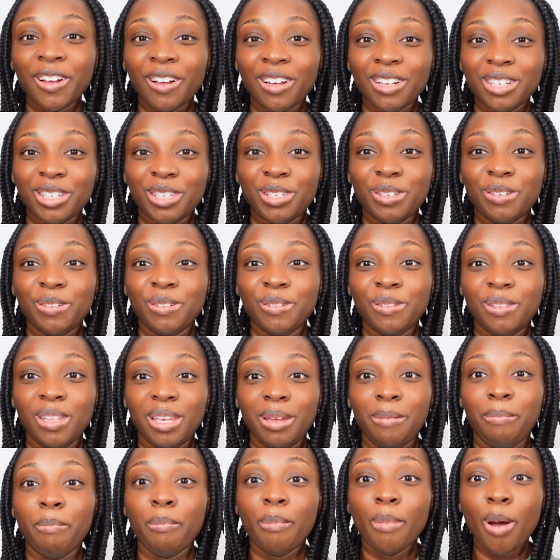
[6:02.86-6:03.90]
on to the
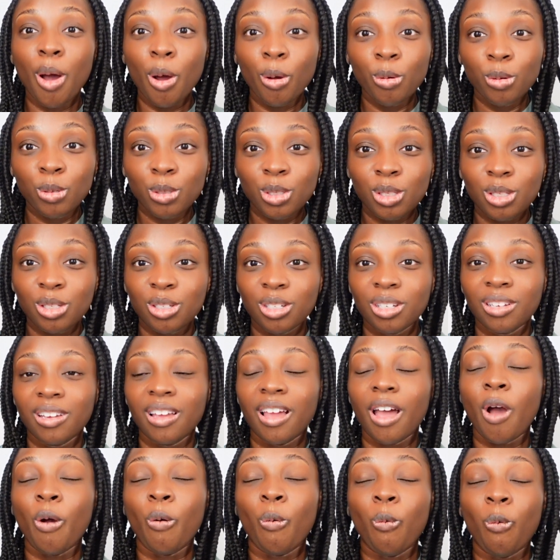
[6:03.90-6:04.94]
most
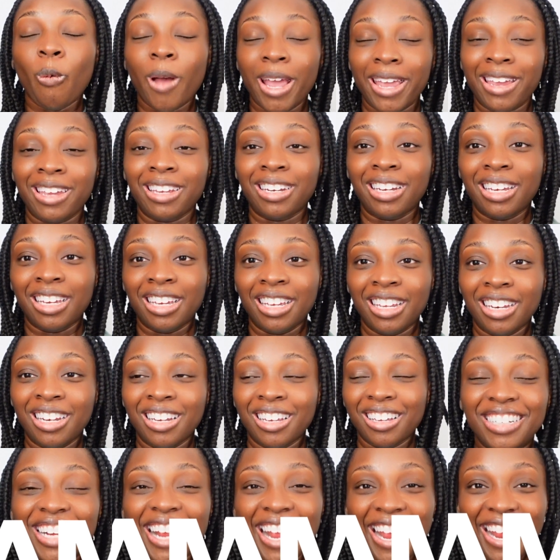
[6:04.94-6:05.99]

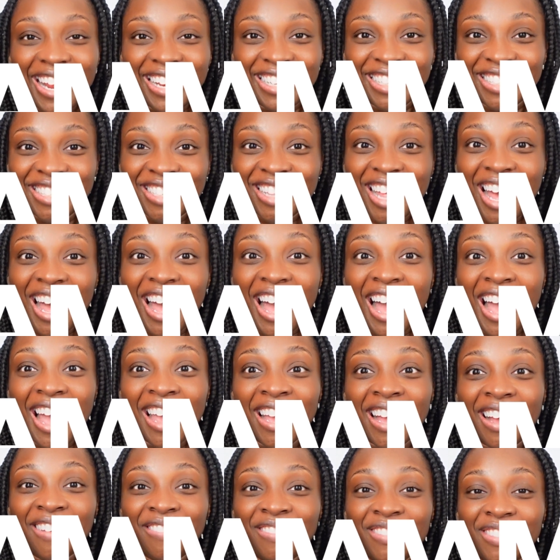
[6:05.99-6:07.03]
awaited change that I
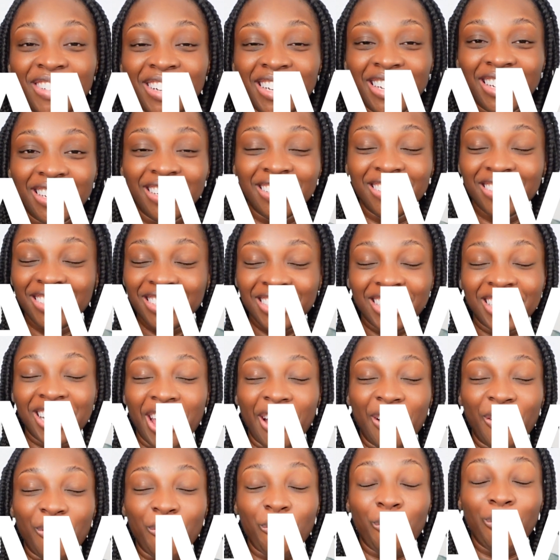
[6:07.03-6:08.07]
have,
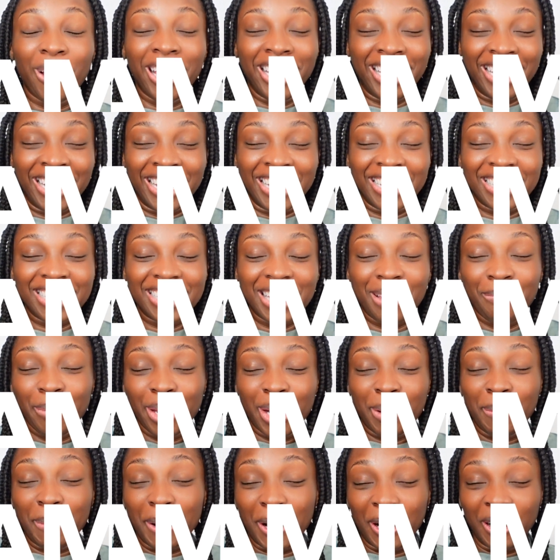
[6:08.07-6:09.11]
witnessed and
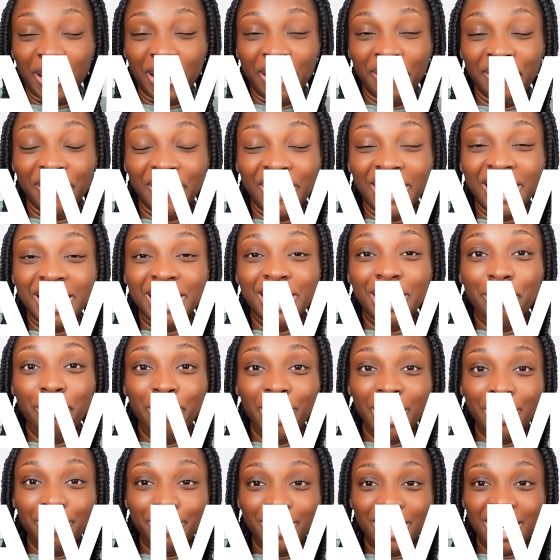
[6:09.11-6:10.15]
been a part of is the
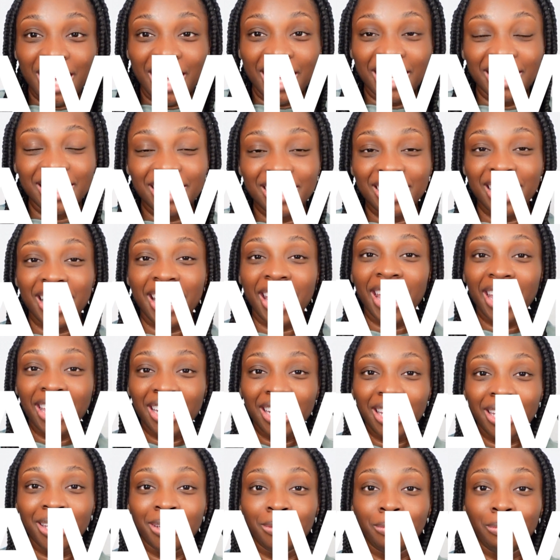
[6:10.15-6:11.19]
beep test, the hand
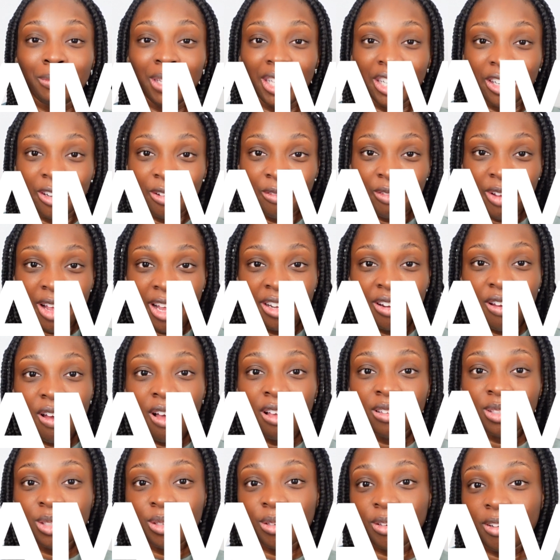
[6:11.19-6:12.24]
and meter run,
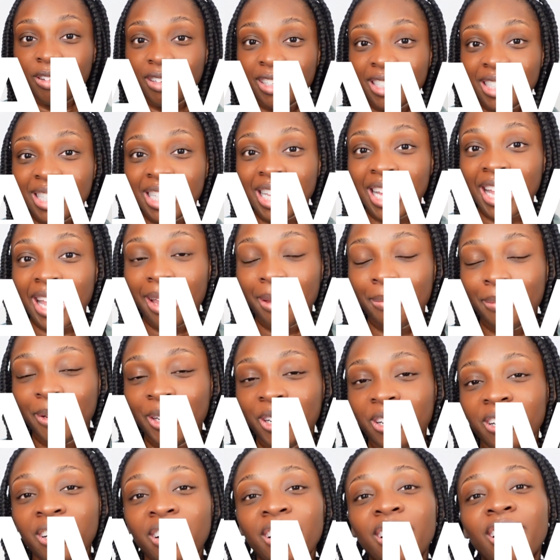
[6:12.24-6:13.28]
also known as the
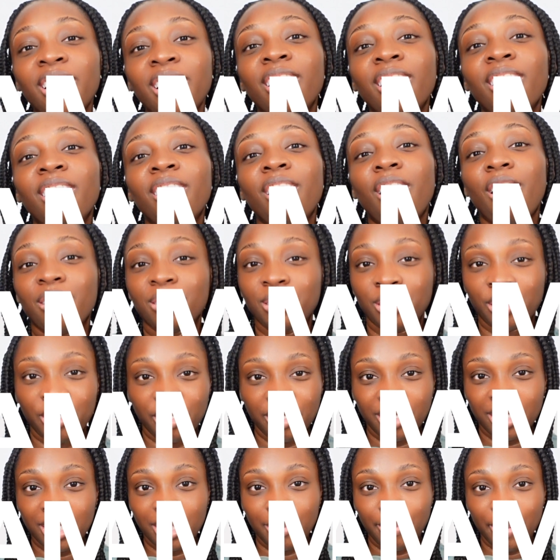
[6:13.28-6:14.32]
hammer, also
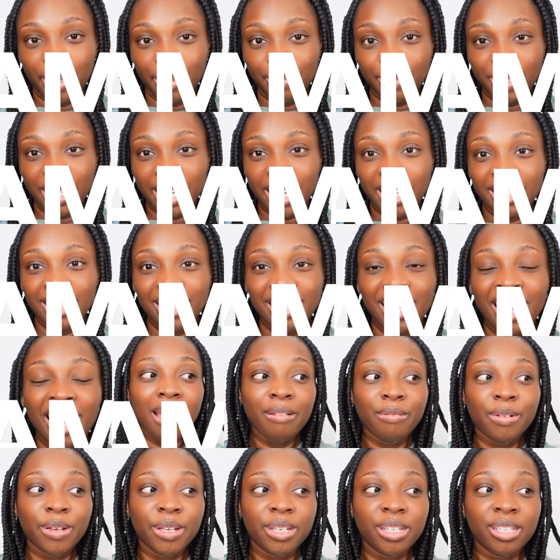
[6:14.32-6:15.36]
known as the beep test. I
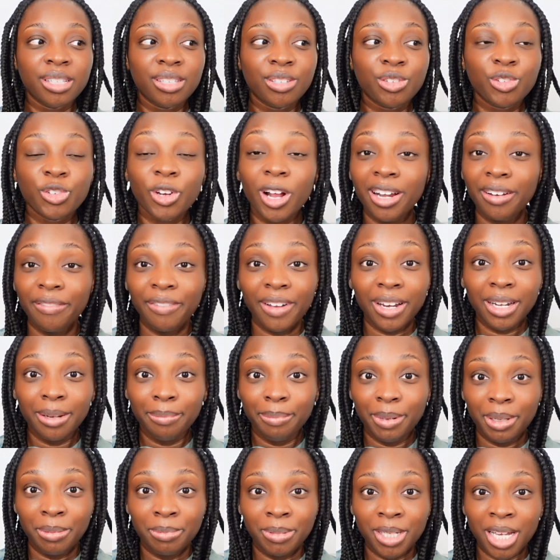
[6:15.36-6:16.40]
was trying to find a
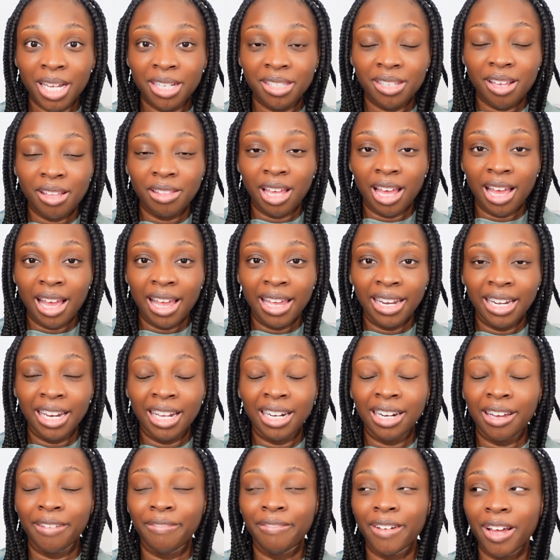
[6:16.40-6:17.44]
beep test online
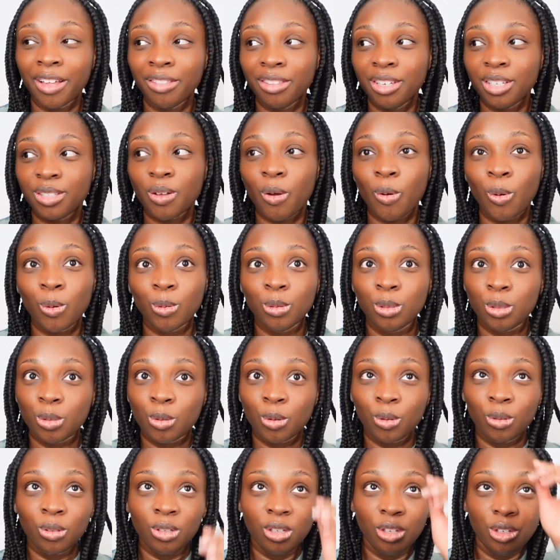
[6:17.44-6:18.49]
and I found this old
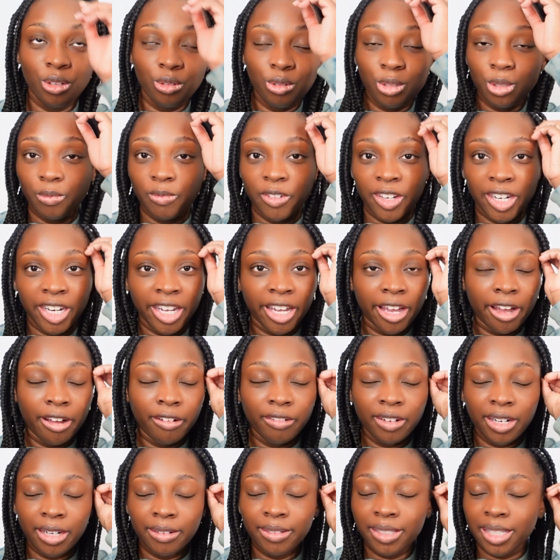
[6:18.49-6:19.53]
school YouTube video
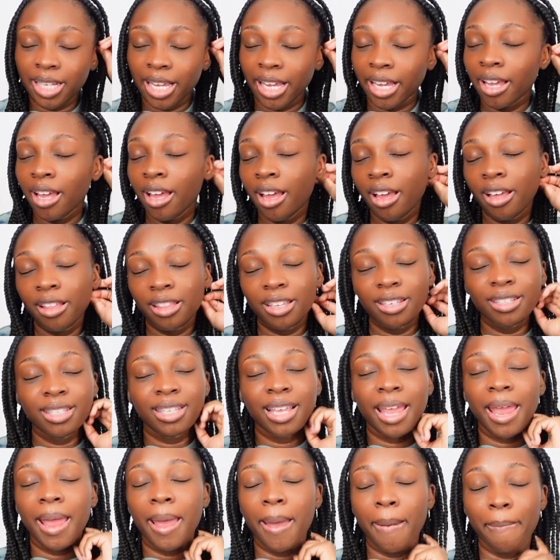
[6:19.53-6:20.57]
and I was like, this
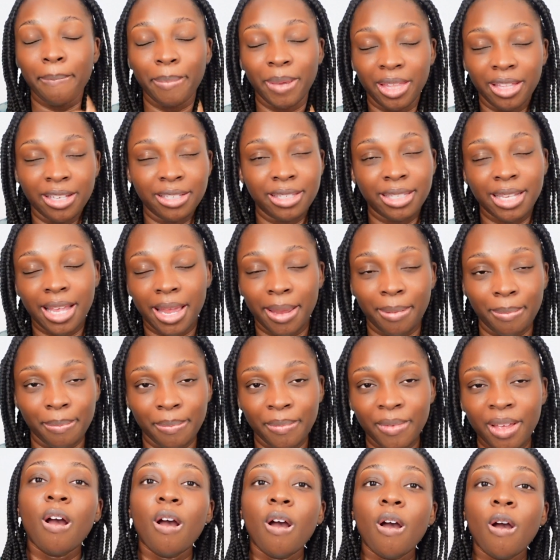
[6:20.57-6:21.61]
can't be the same.
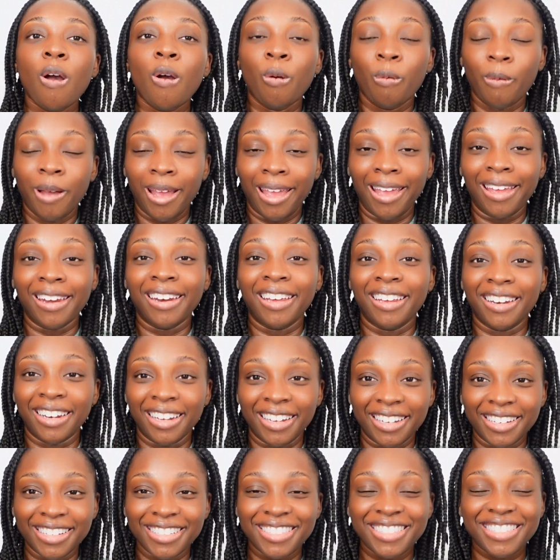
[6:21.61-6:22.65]
Oh wait,
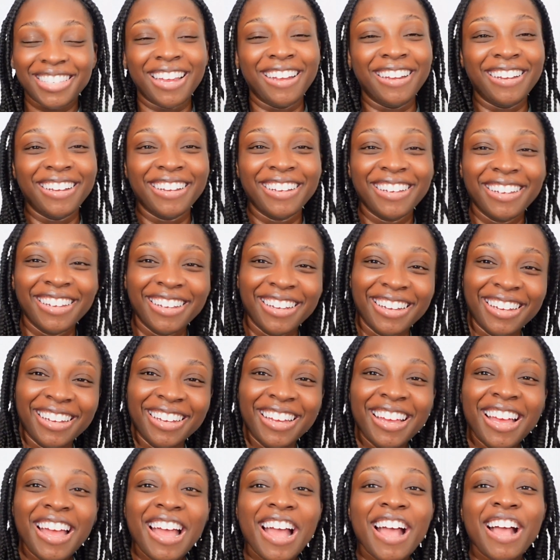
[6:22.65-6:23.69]
it is.
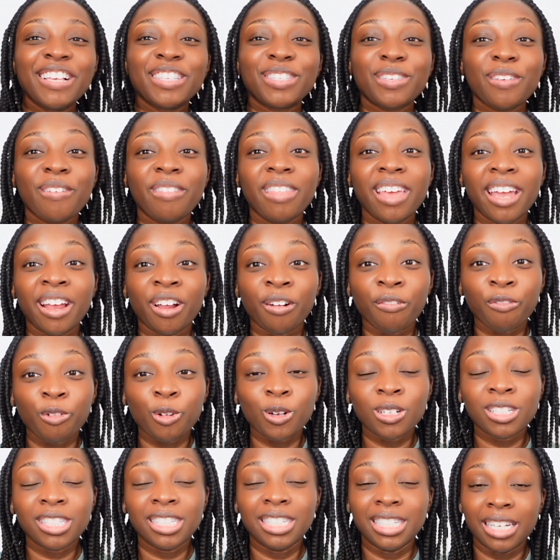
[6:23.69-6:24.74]
So the Air
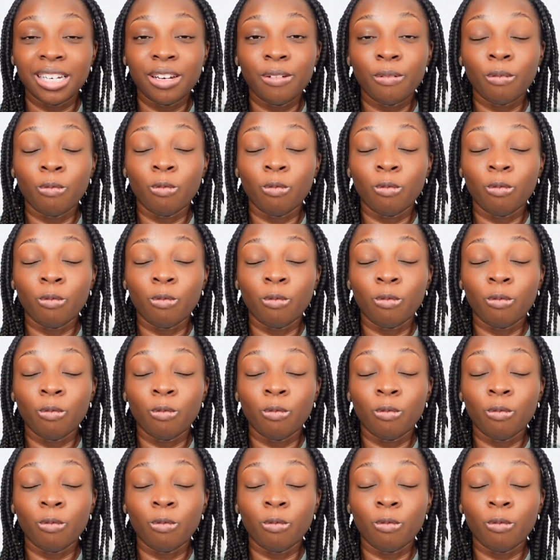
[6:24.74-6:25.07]
Force did